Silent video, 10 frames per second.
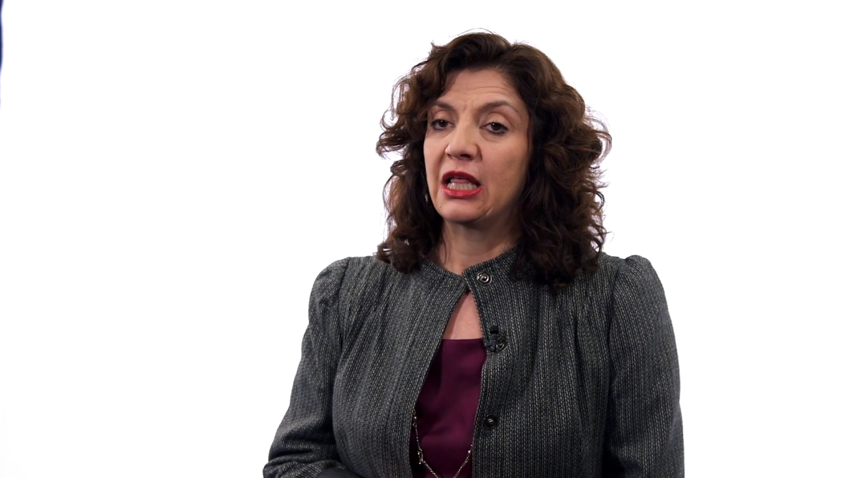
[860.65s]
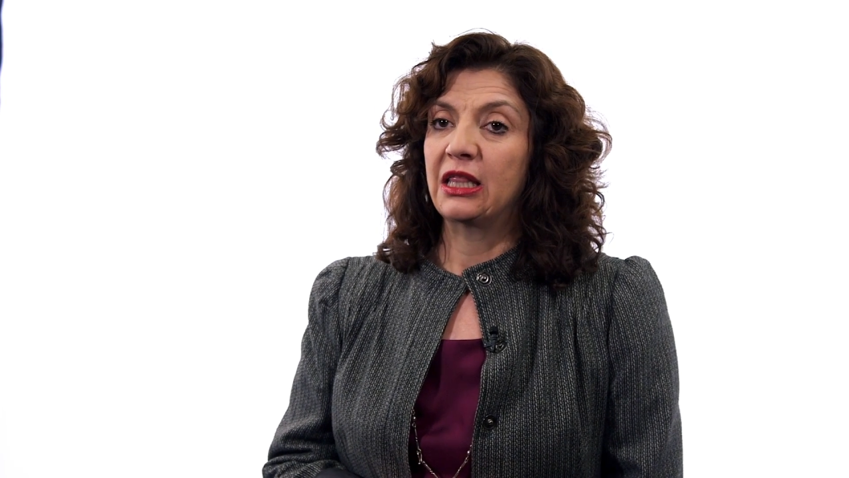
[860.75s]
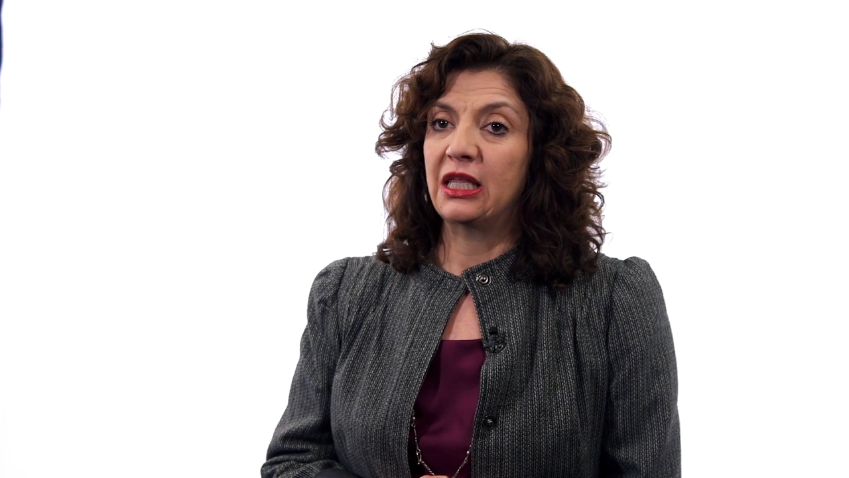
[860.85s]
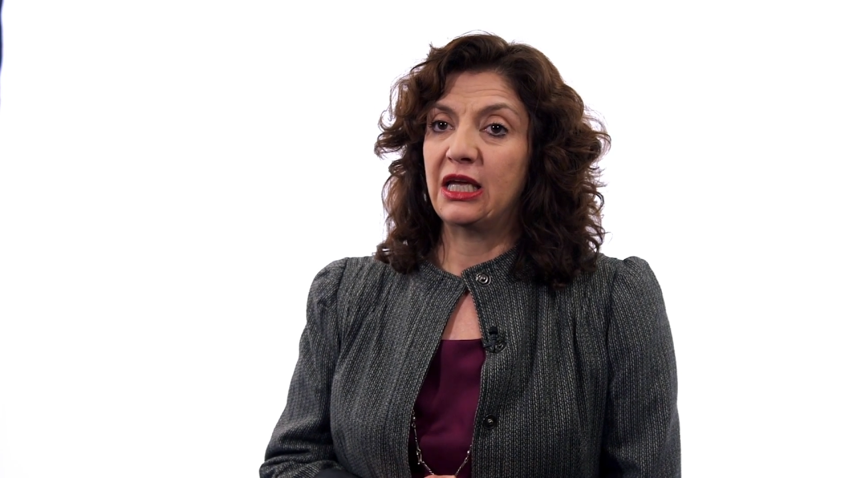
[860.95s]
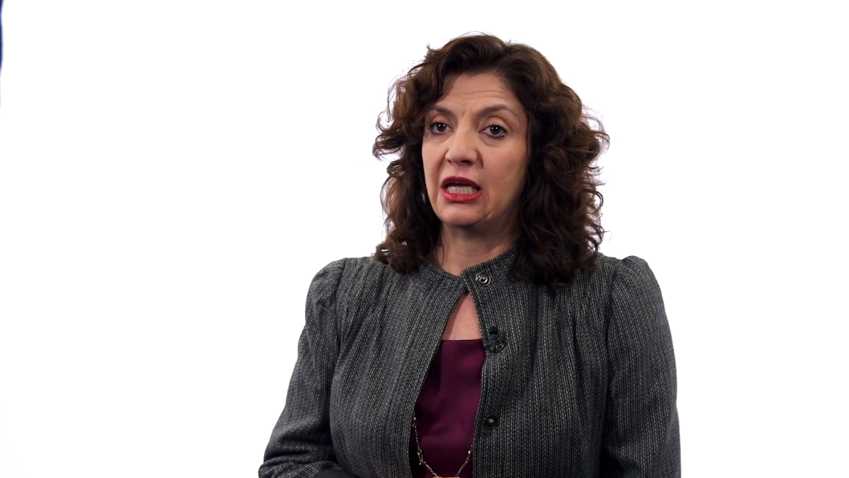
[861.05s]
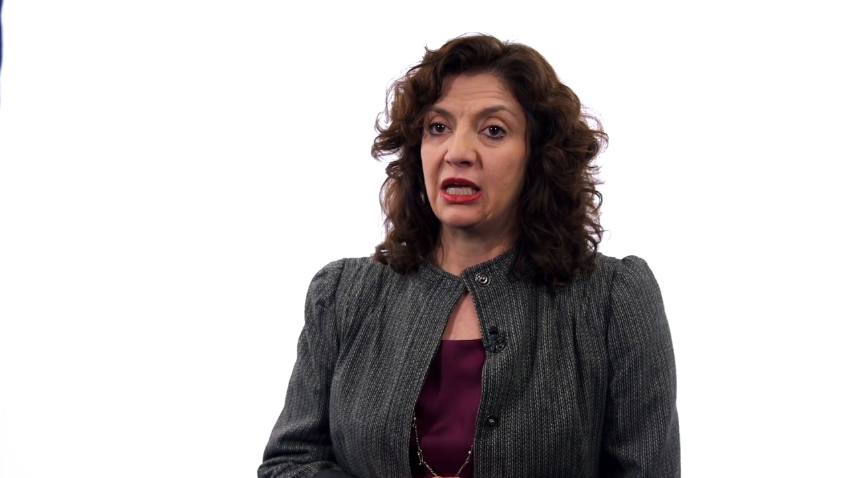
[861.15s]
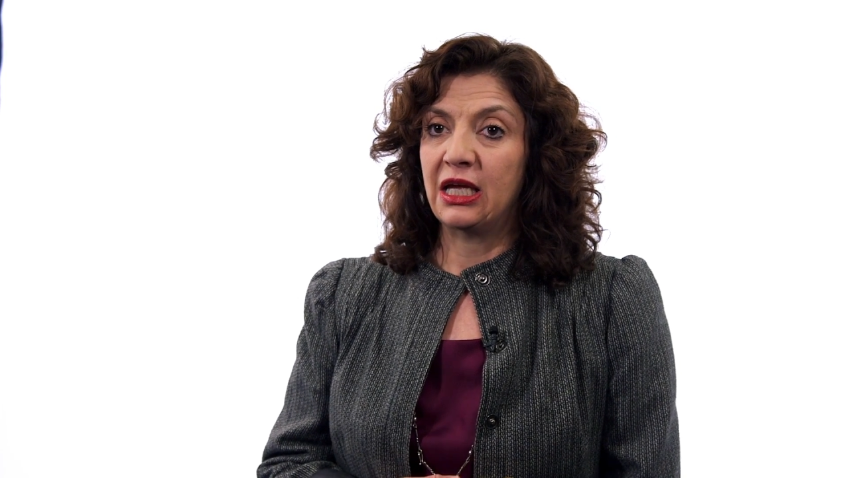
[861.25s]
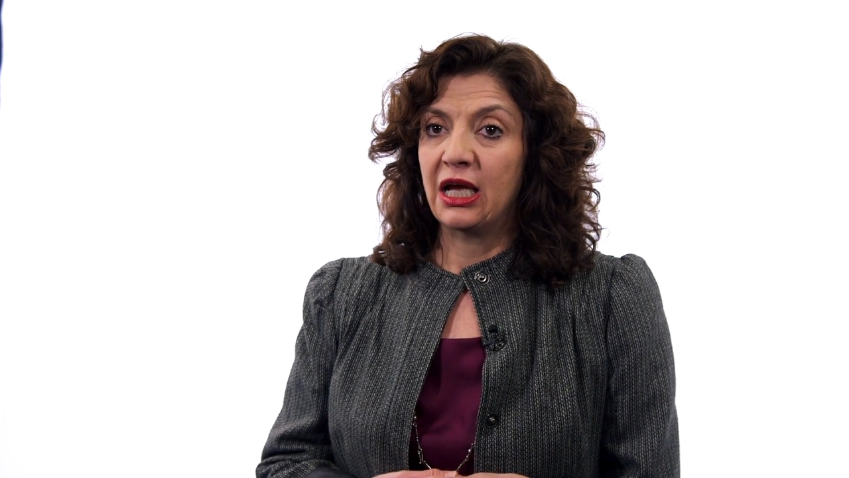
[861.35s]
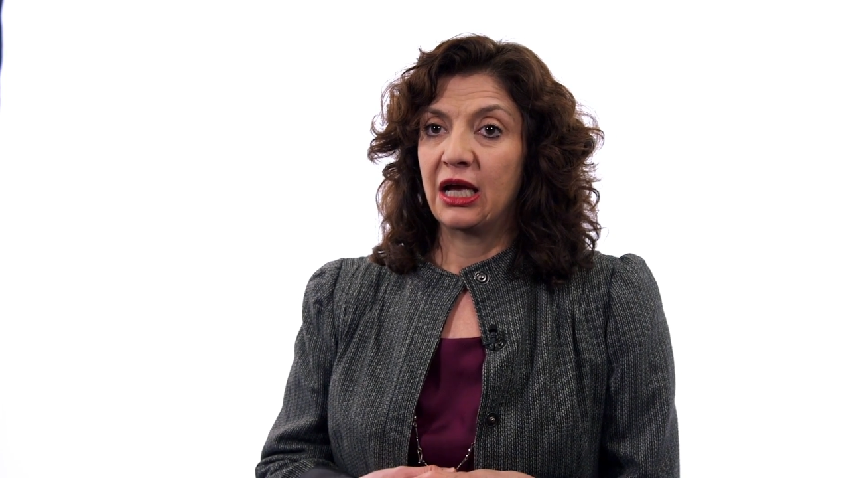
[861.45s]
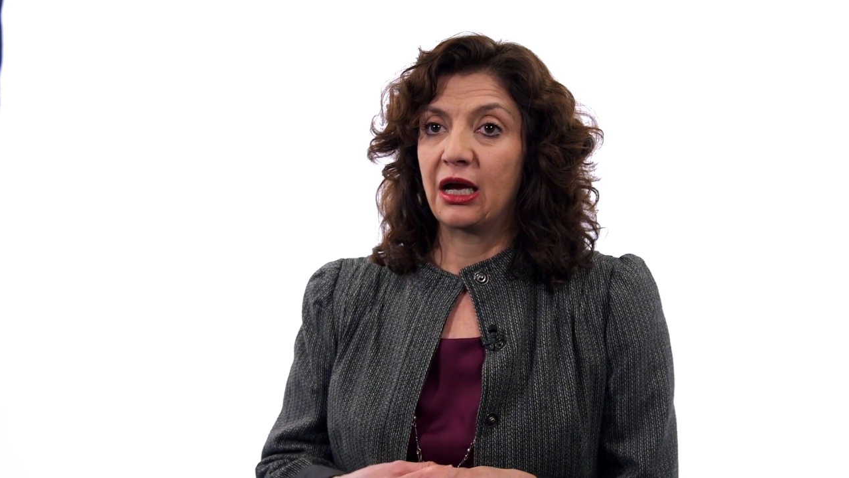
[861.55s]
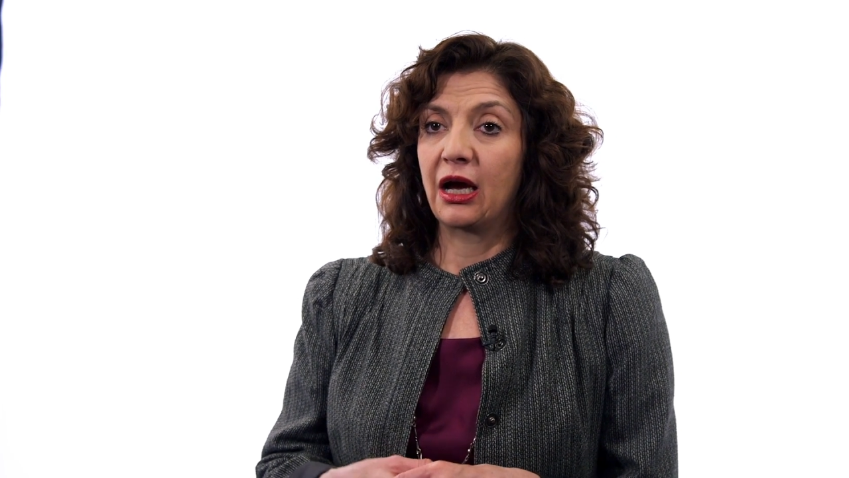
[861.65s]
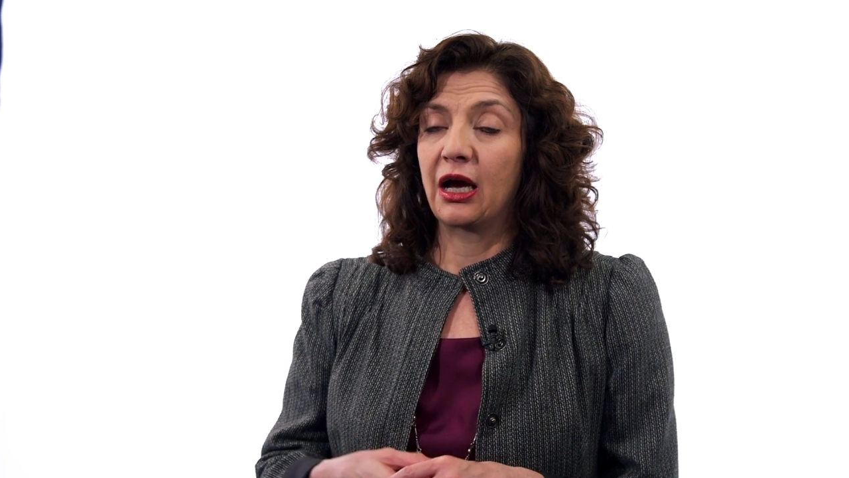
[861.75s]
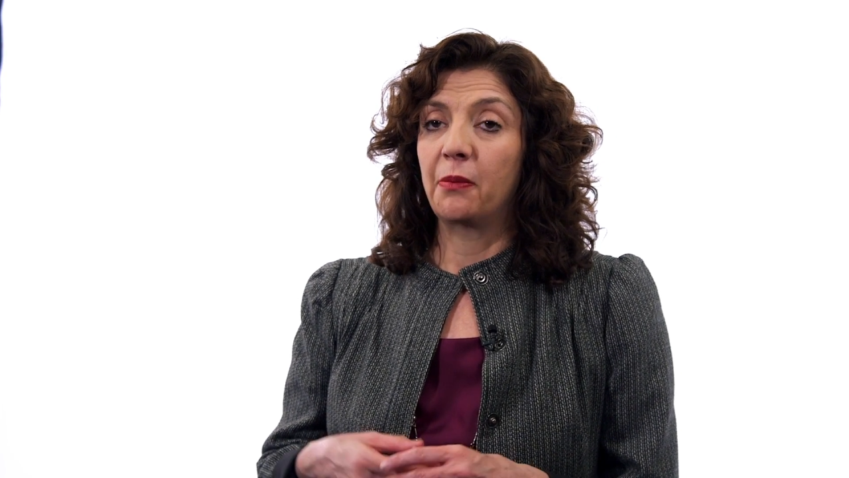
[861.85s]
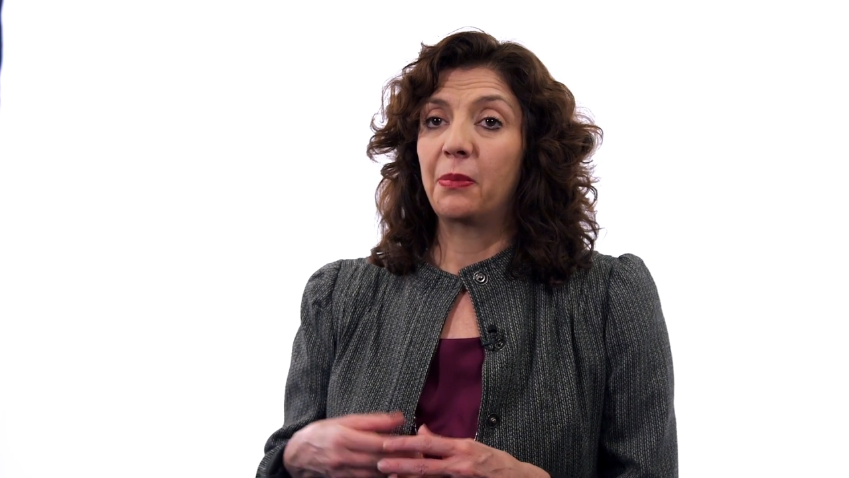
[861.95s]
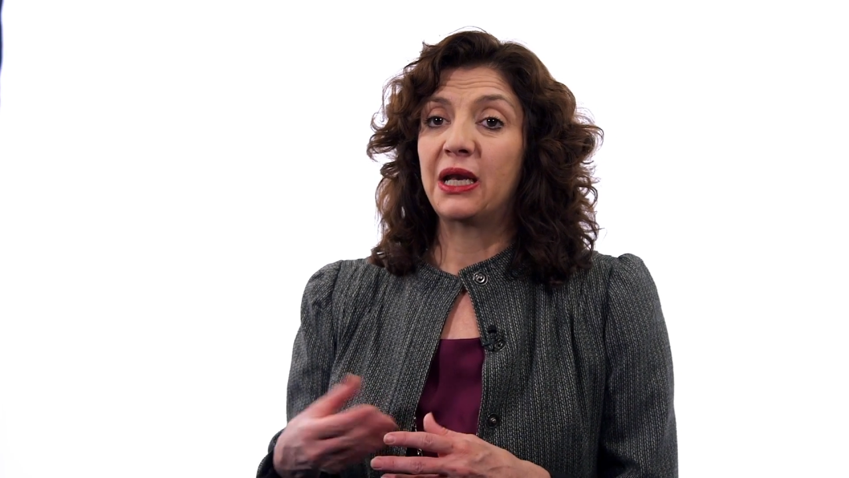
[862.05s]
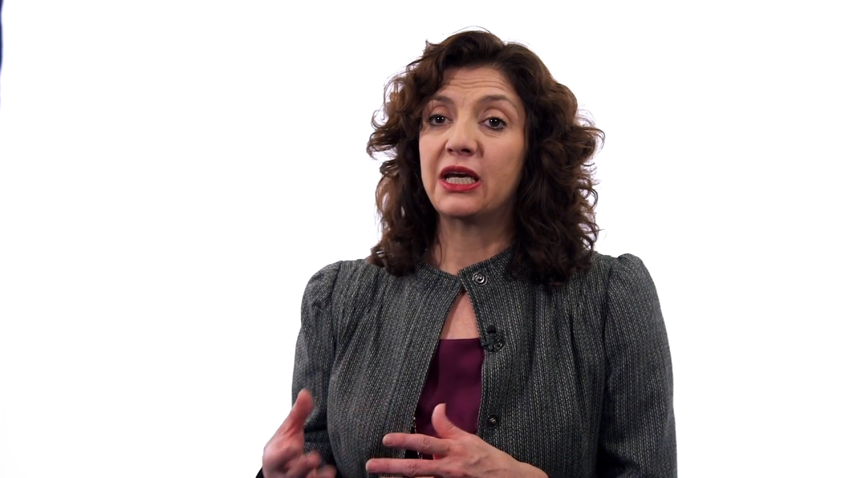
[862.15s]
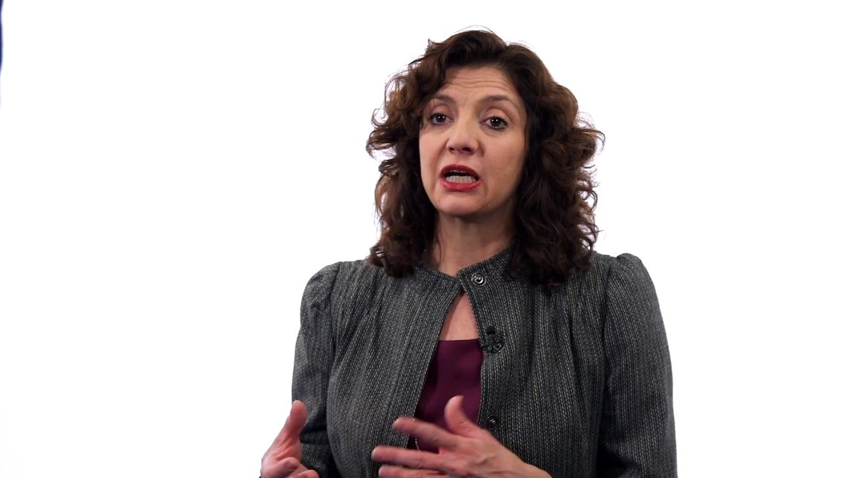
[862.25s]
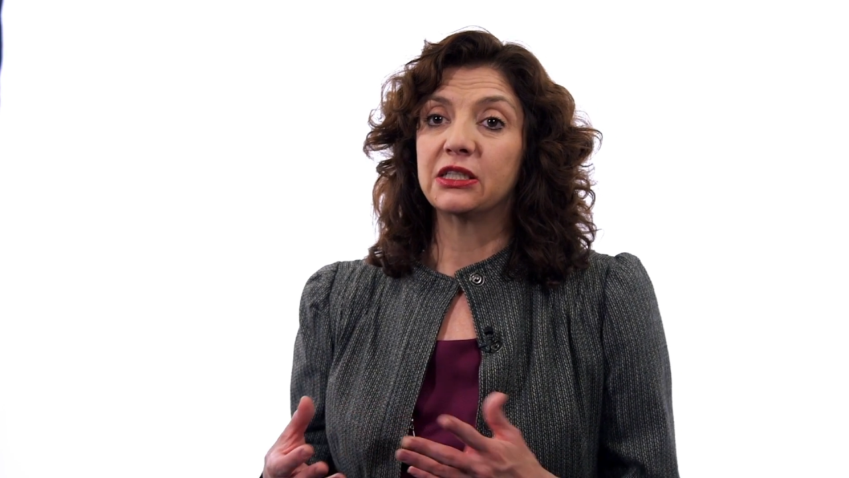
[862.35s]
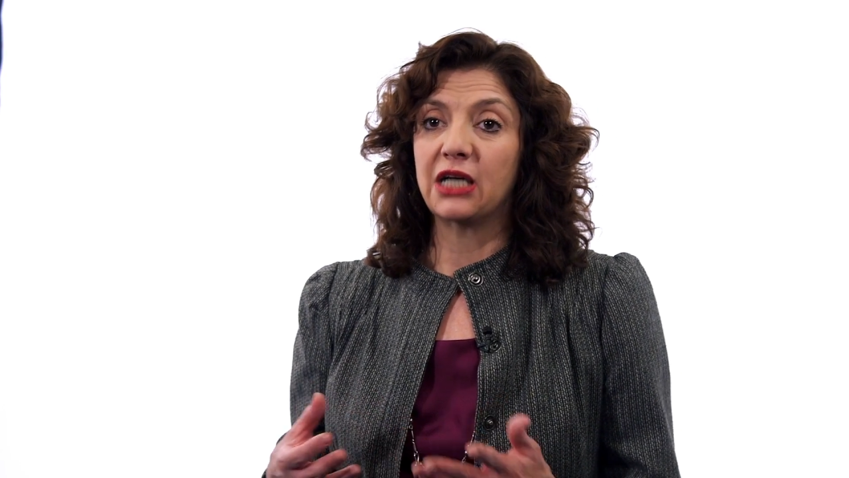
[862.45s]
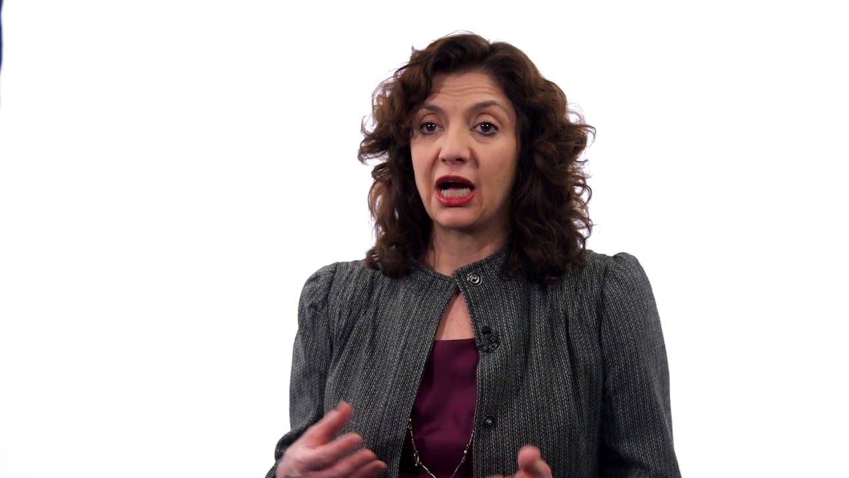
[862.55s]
the political